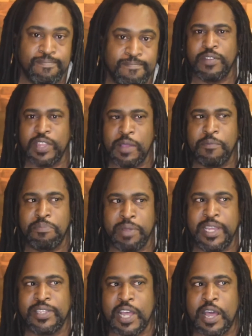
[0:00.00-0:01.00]
Everything
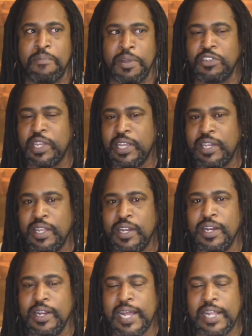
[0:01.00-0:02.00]
plays out much like it did
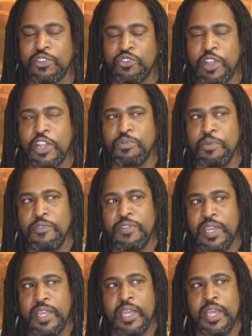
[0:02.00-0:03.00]
in the Doctor Strange
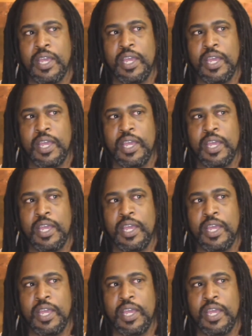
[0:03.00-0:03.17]
movie.